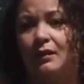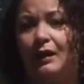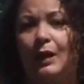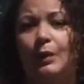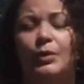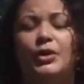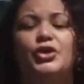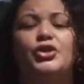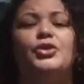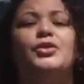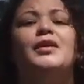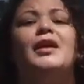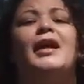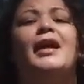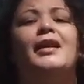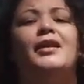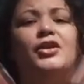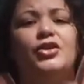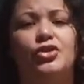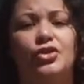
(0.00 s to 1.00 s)
I want to show the
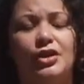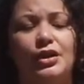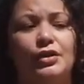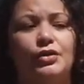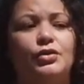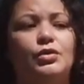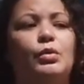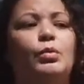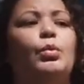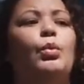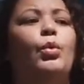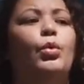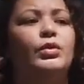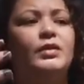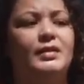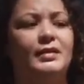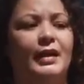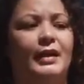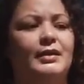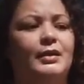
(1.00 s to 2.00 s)
energy
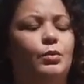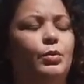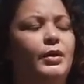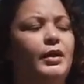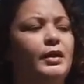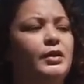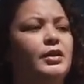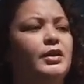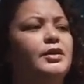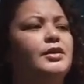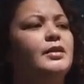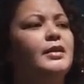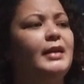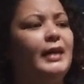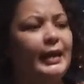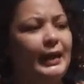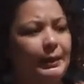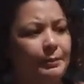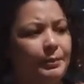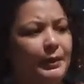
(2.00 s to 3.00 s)
towards that. I want to just
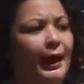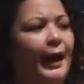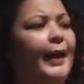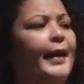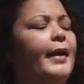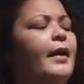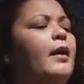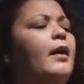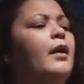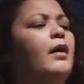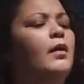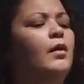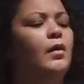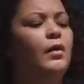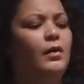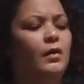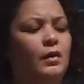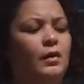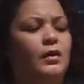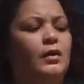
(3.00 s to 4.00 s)
keep, like,
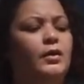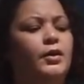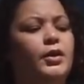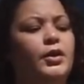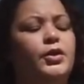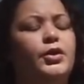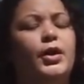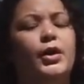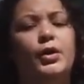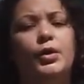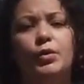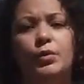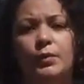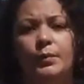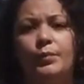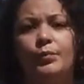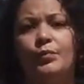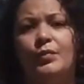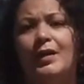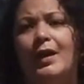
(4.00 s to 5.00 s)
you know,
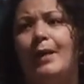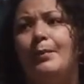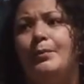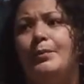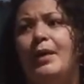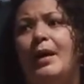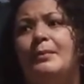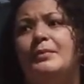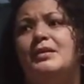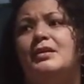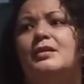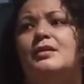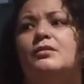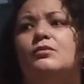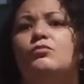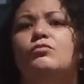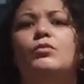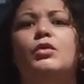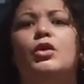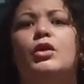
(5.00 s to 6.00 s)
I'm
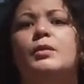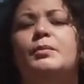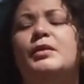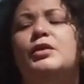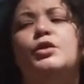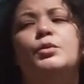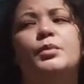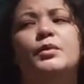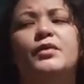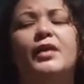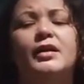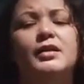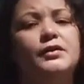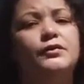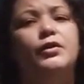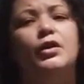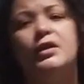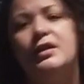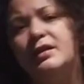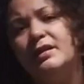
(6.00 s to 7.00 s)
going to be
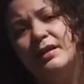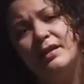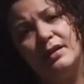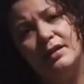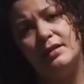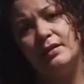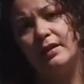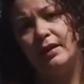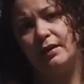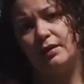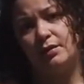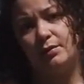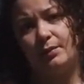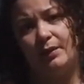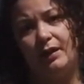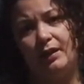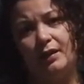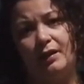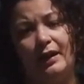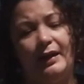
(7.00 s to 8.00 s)
supervising volunteers next
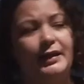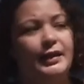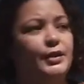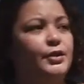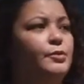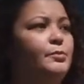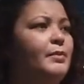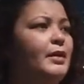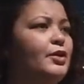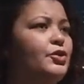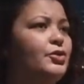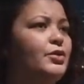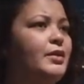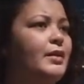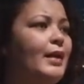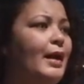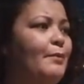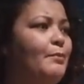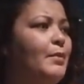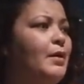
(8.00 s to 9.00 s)
week. I need to make sure
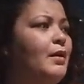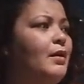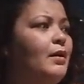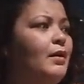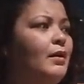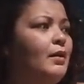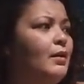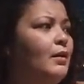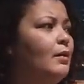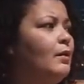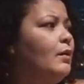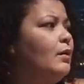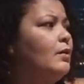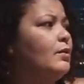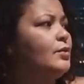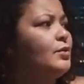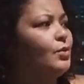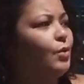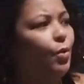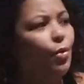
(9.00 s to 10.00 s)
that I'm
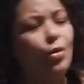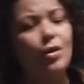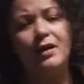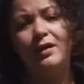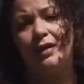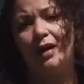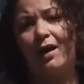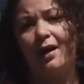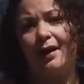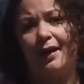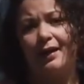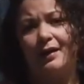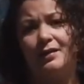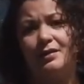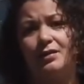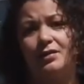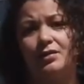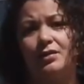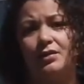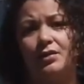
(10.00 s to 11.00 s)

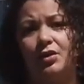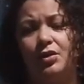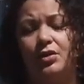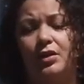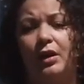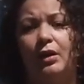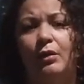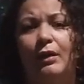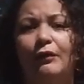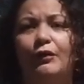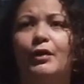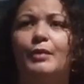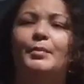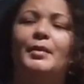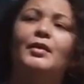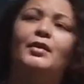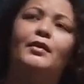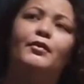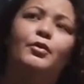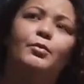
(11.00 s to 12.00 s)
organized. You know, I've got to
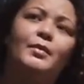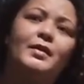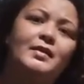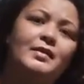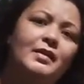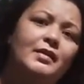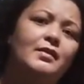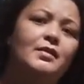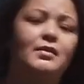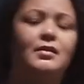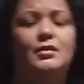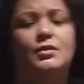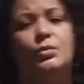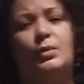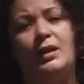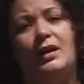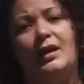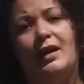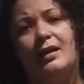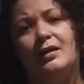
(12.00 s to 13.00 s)
be there for my sister this
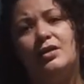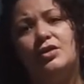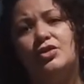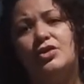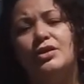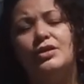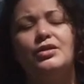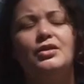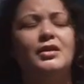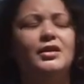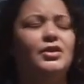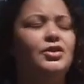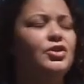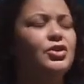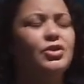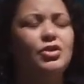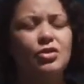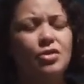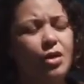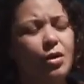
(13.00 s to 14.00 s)
weekend. It's just
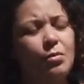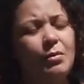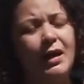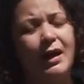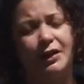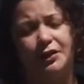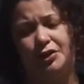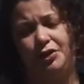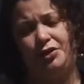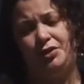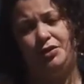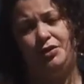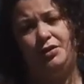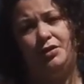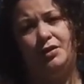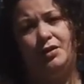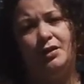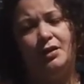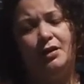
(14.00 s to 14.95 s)
so much.